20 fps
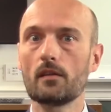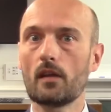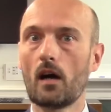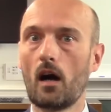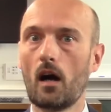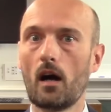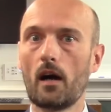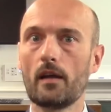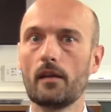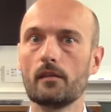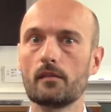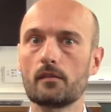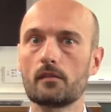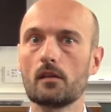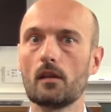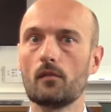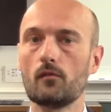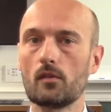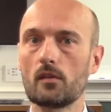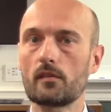the highest
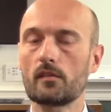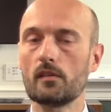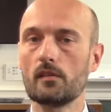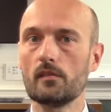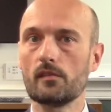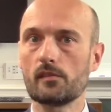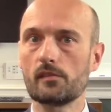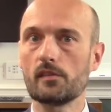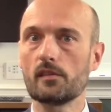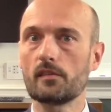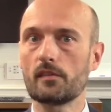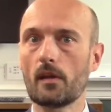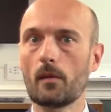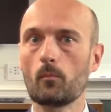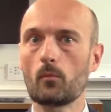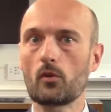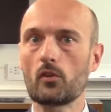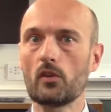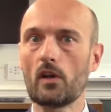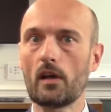level since
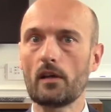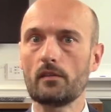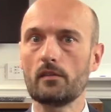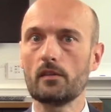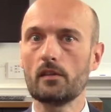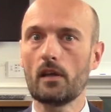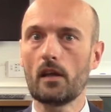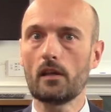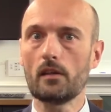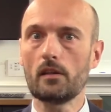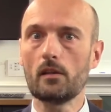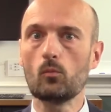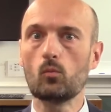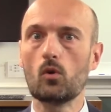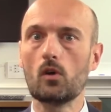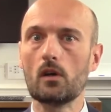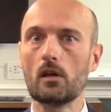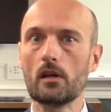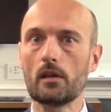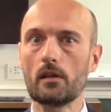December
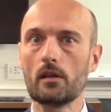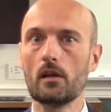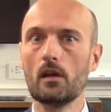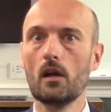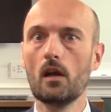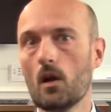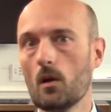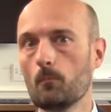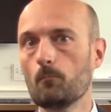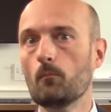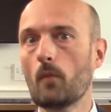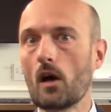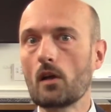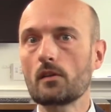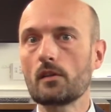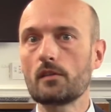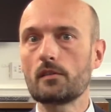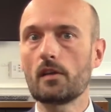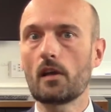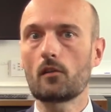1981.
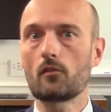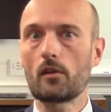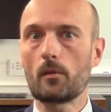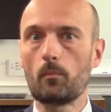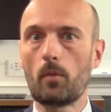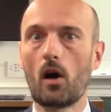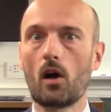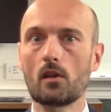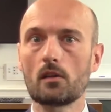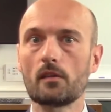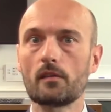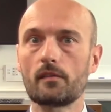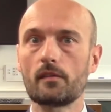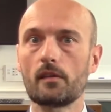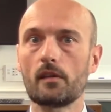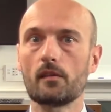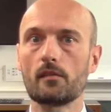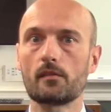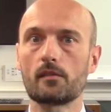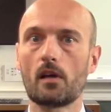Monetary
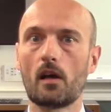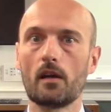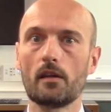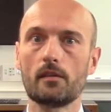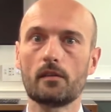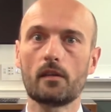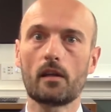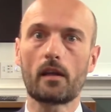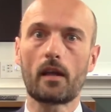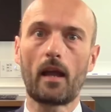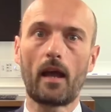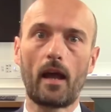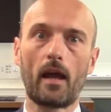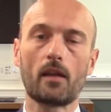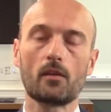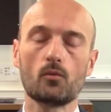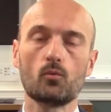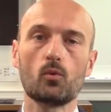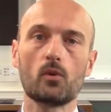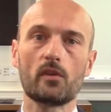policy is tightening,
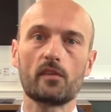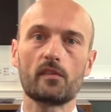and we're